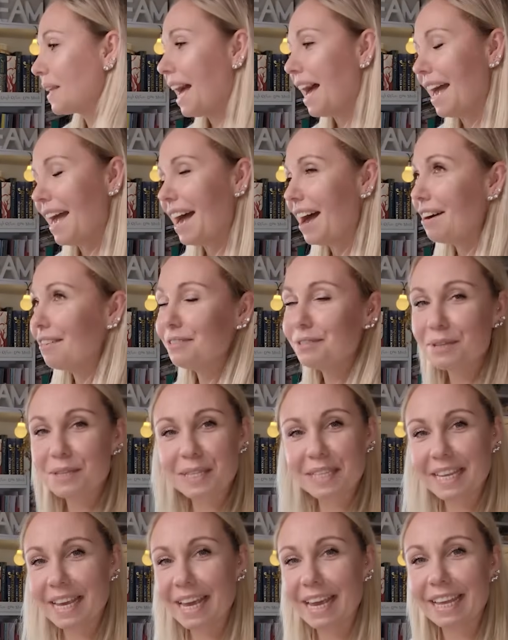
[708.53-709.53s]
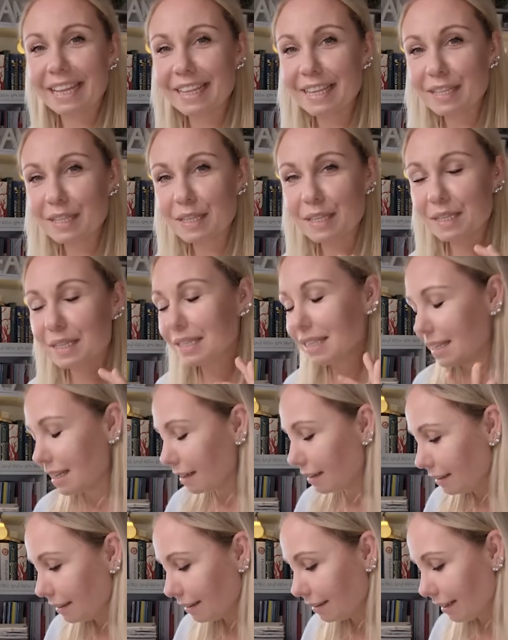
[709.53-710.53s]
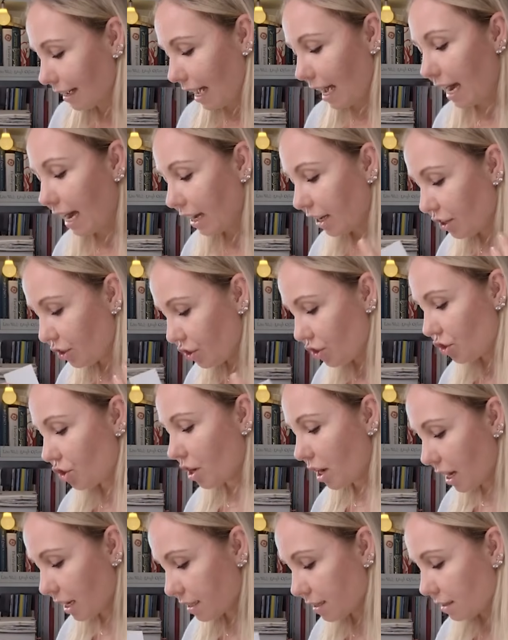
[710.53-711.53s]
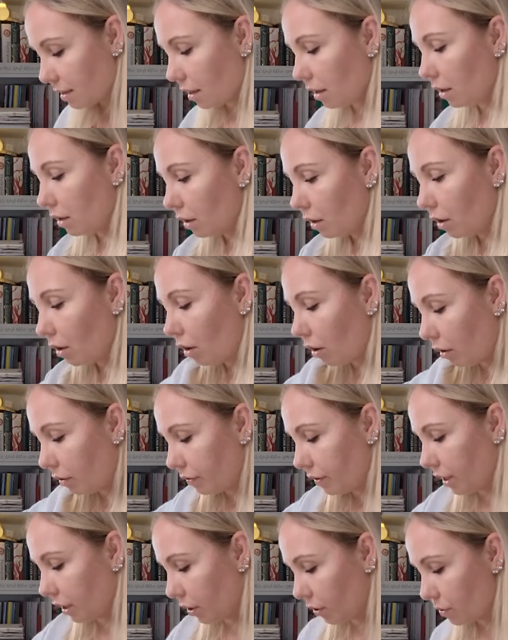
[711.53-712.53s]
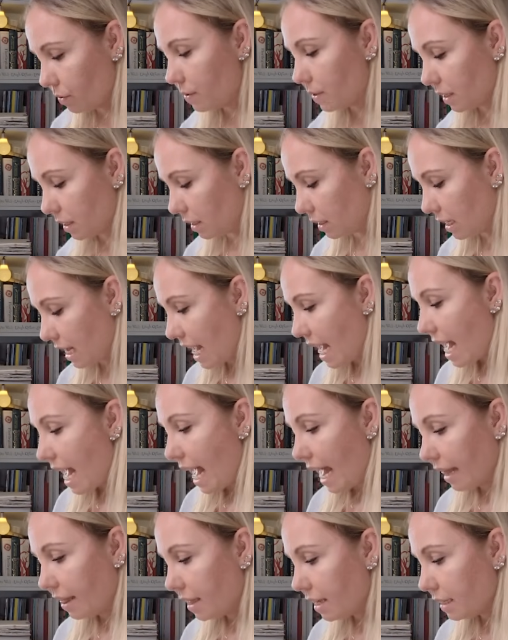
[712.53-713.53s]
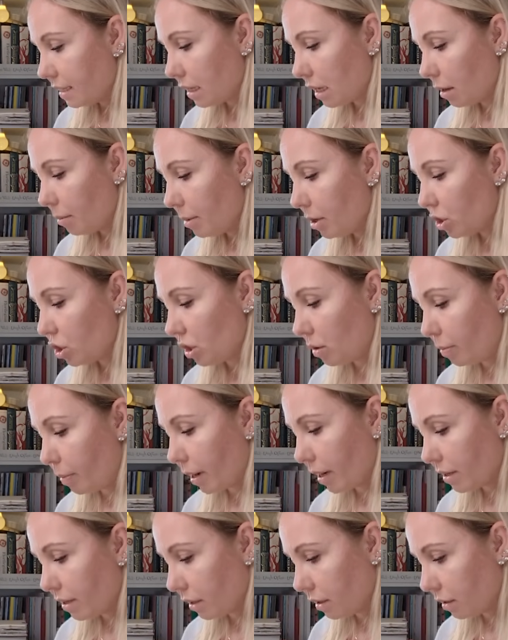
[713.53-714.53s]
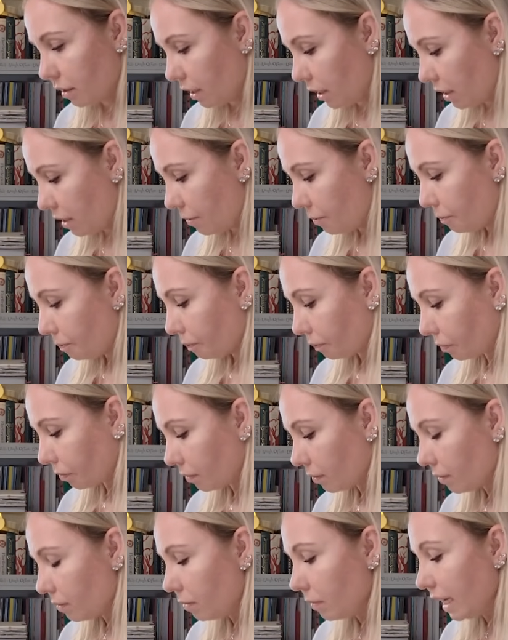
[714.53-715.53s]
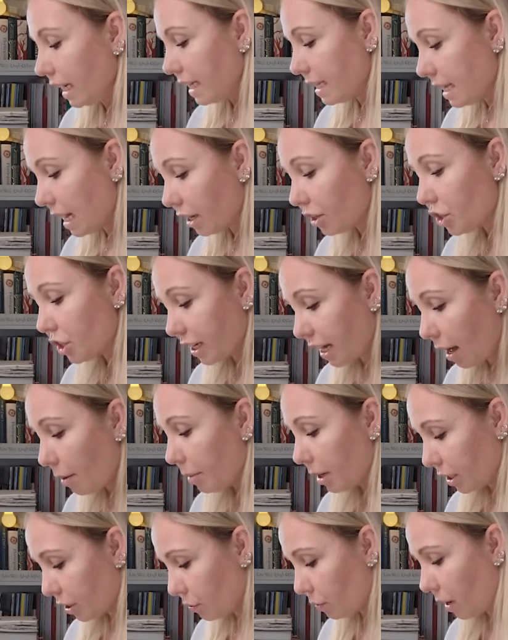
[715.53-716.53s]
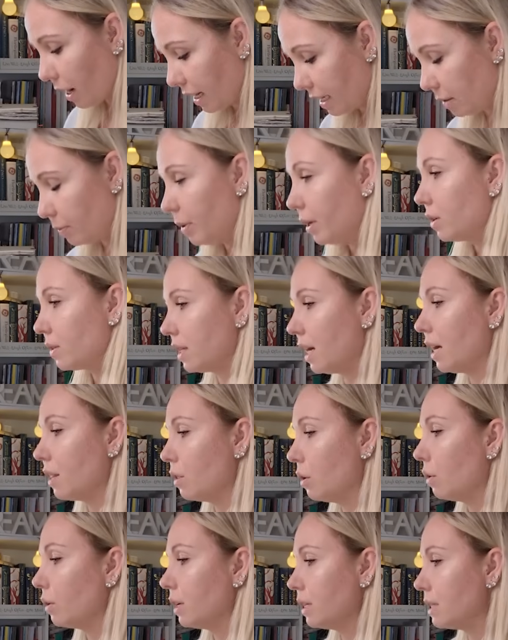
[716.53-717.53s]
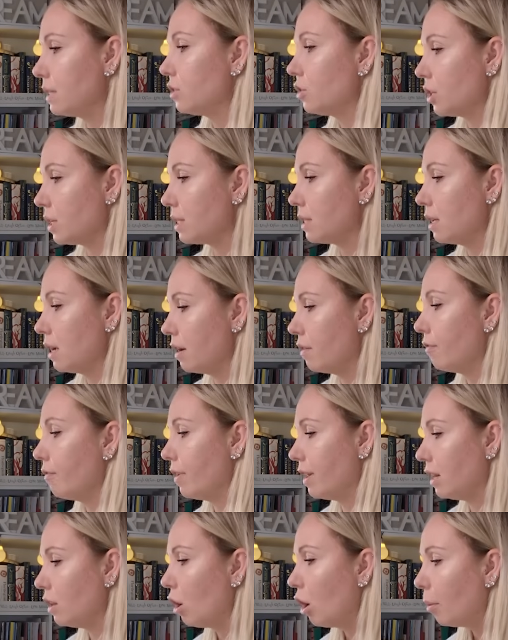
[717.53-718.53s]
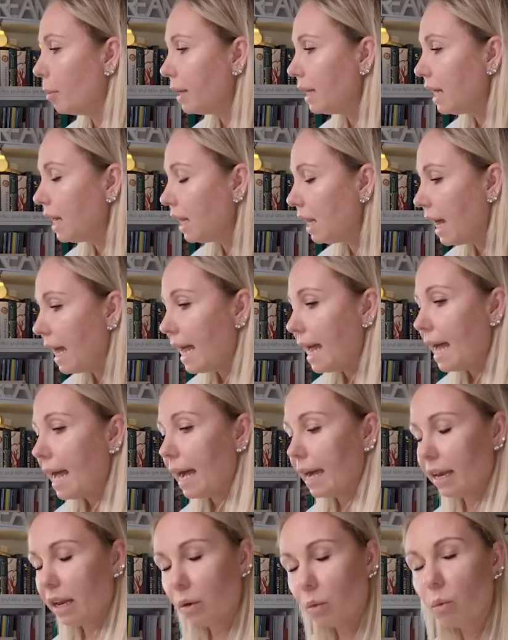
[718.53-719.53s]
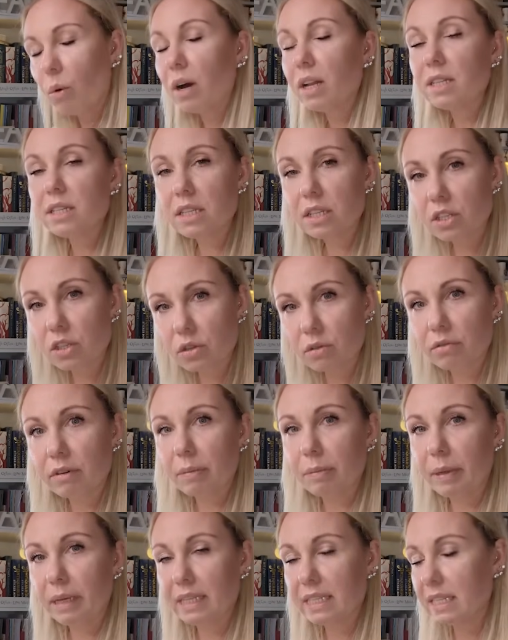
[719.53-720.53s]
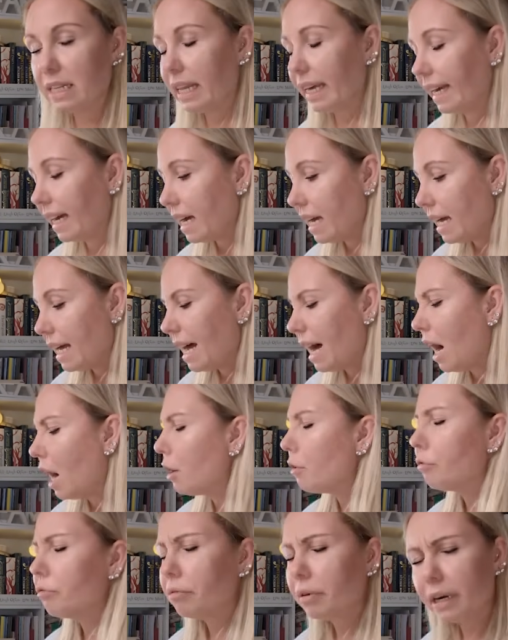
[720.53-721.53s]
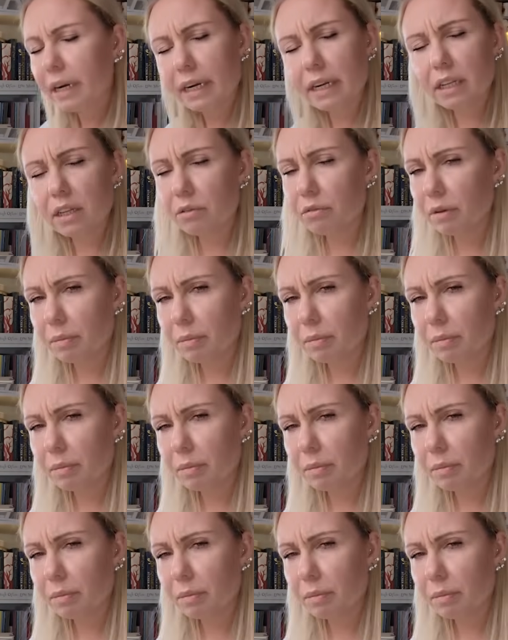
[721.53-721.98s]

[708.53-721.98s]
I have to say, this is, I just love the gooses. And this image in particular, it's actually coming twice, because I thought it's just phenomenal and I wanted to repeat it. Like, I rarely